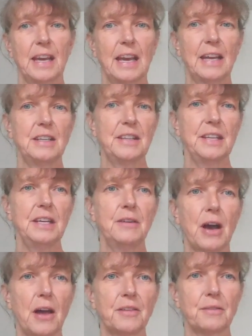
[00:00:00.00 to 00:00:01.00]
and think of
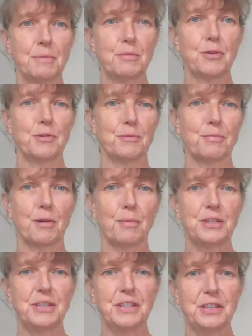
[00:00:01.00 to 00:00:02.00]
other important
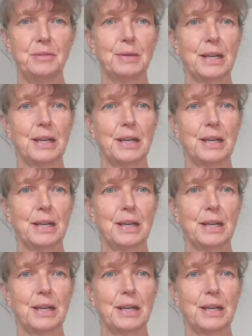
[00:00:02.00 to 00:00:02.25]
properties you would